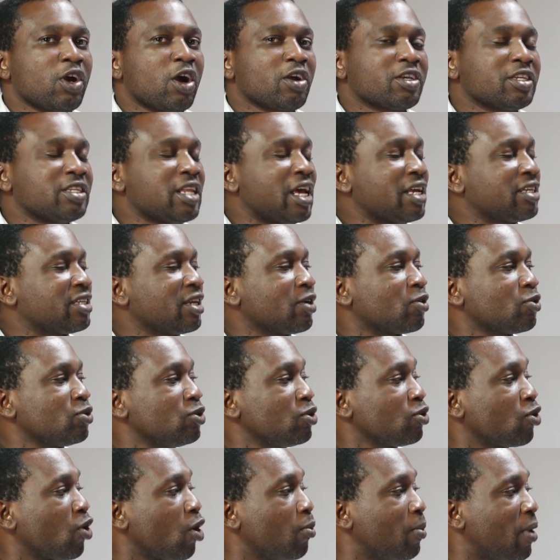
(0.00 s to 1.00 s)
Funke Oshonaike
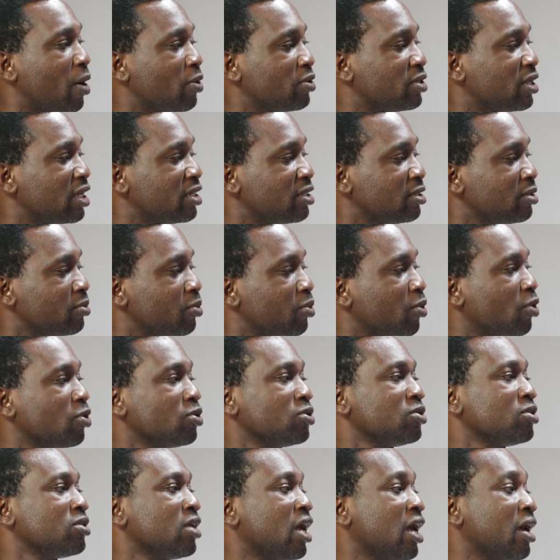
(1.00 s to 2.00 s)
couldn't come out with any
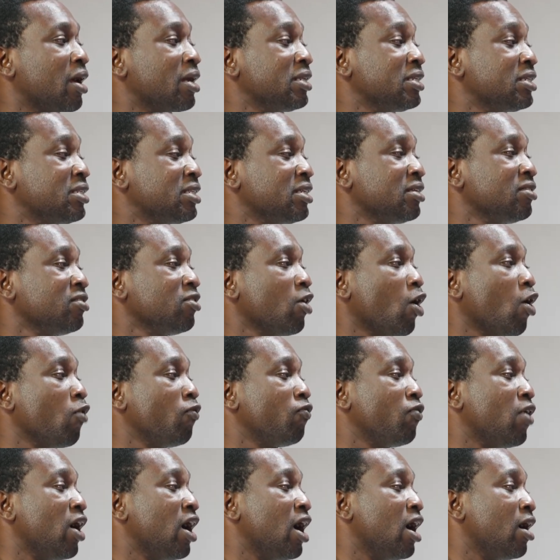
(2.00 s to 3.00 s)
bronze, anything
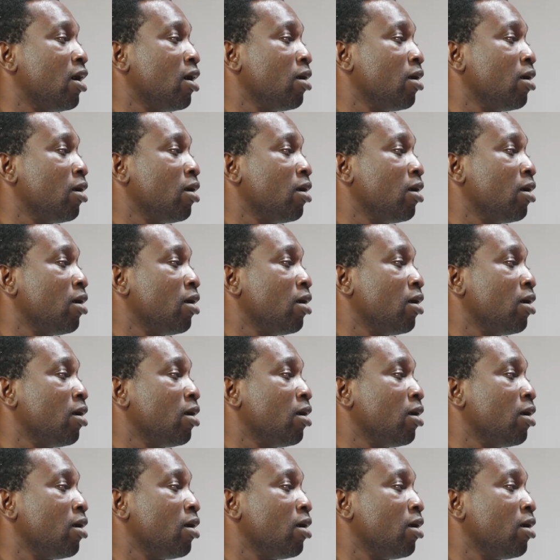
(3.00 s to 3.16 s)
of